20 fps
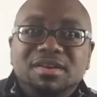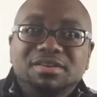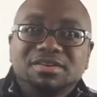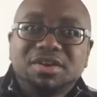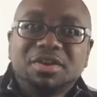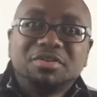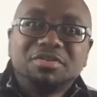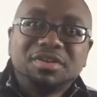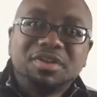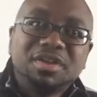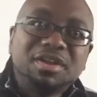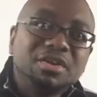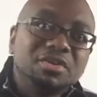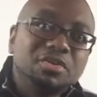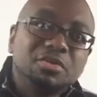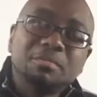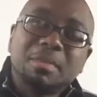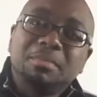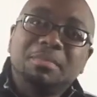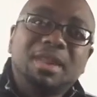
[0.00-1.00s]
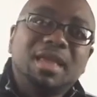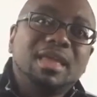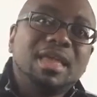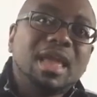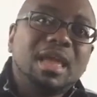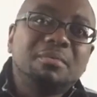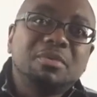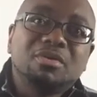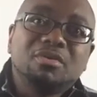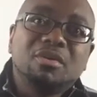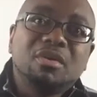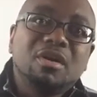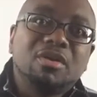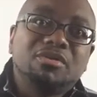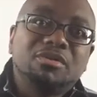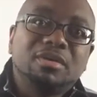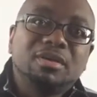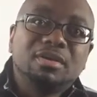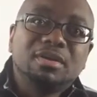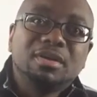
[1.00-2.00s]
turned it in, or maybe they came
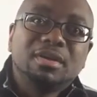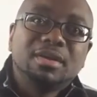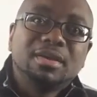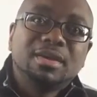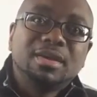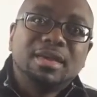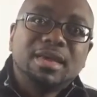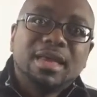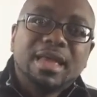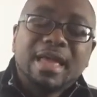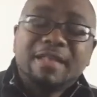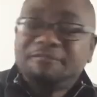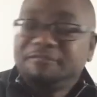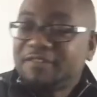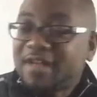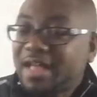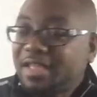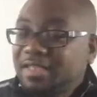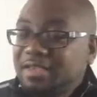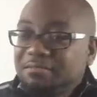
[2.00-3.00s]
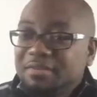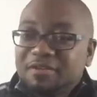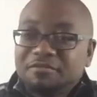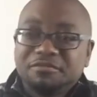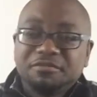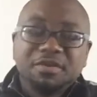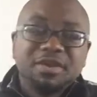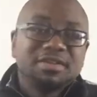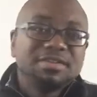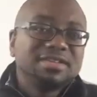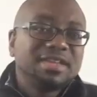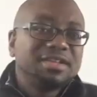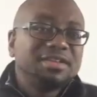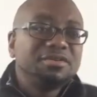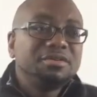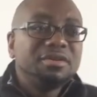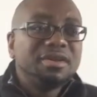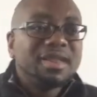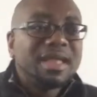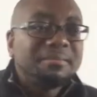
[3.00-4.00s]
across it. And finally, my friend said, you
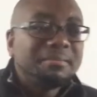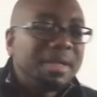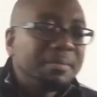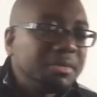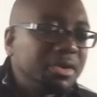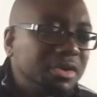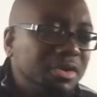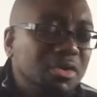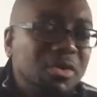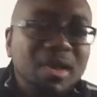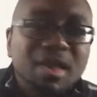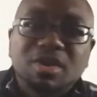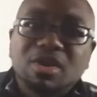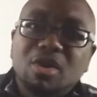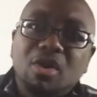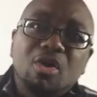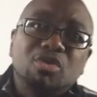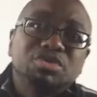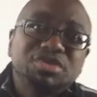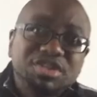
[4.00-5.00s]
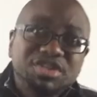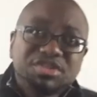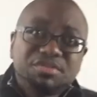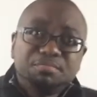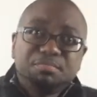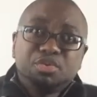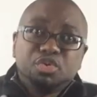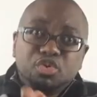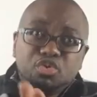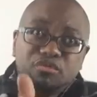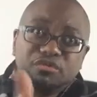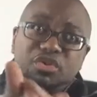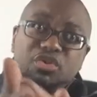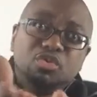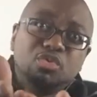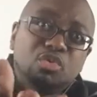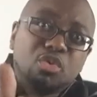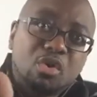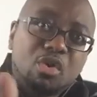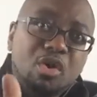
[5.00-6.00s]
know what, I'm going to go ahead and call just to prove you
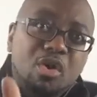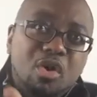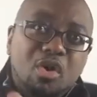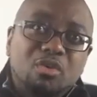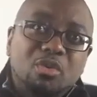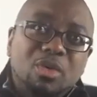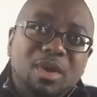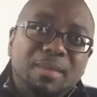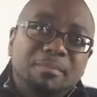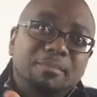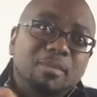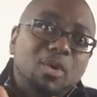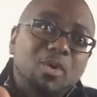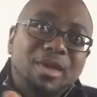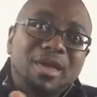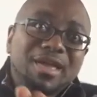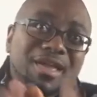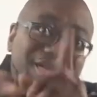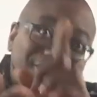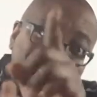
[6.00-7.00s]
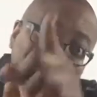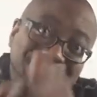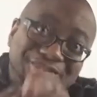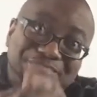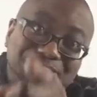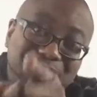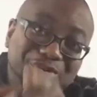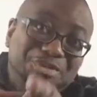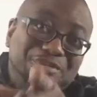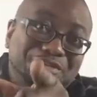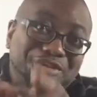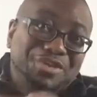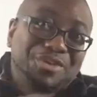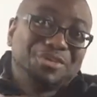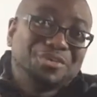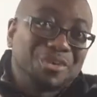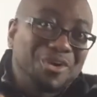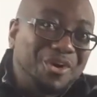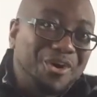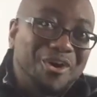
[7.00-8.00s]
wrong, white boy. Just to prove you
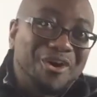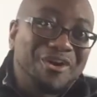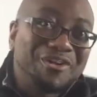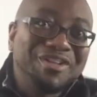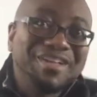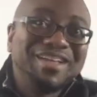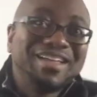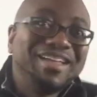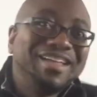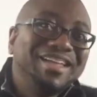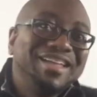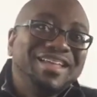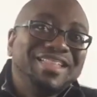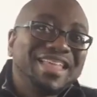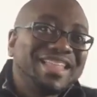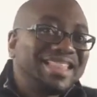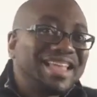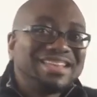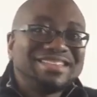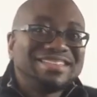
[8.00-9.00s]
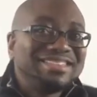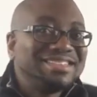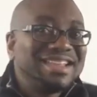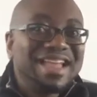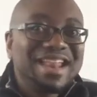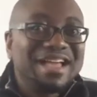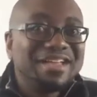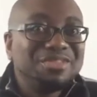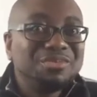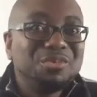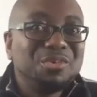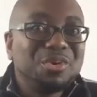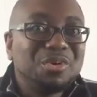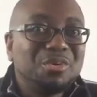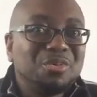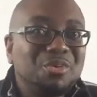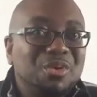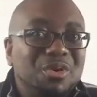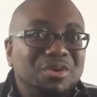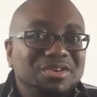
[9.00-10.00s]
wrong, that's just not how the
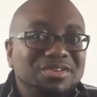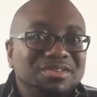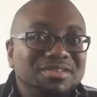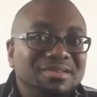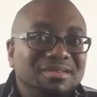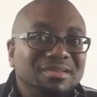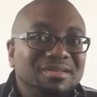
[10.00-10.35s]
world works.